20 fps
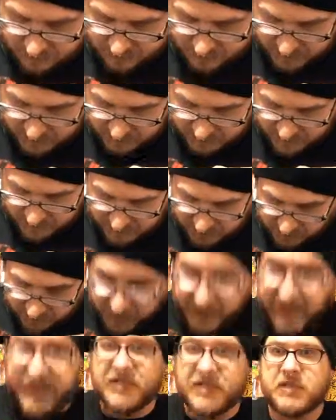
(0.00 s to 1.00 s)
Why doesn't the
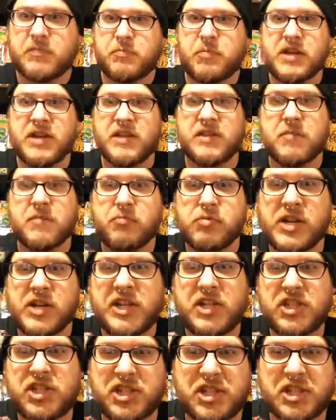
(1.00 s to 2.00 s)
blade spin? The
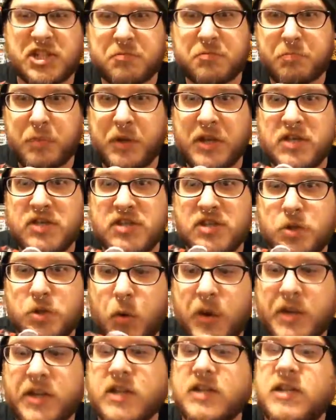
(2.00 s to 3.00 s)
blade should spin
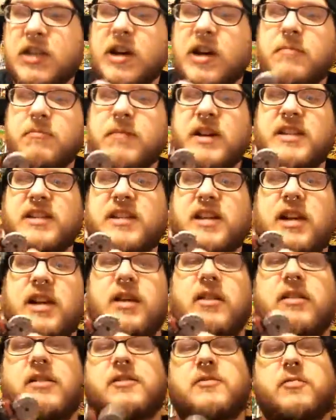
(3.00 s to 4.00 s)
so I can cut my
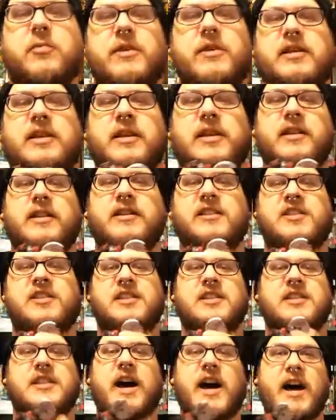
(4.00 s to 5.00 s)
carrots with it in
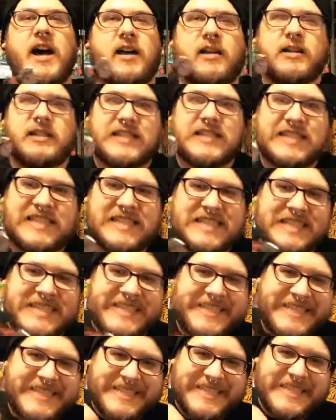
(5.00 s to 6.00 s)
style.
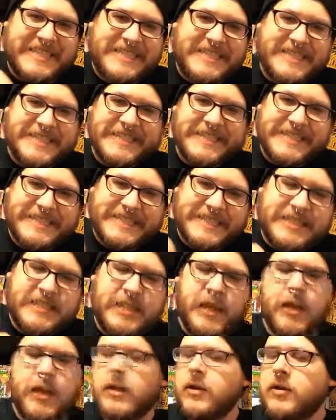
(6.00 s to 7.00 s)

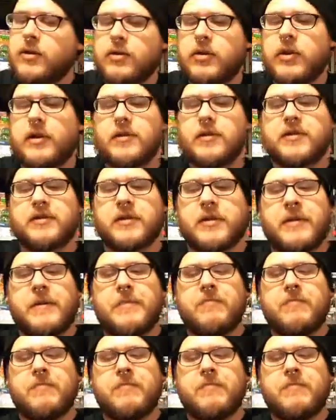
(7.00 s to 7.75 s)
Zzz, who knows?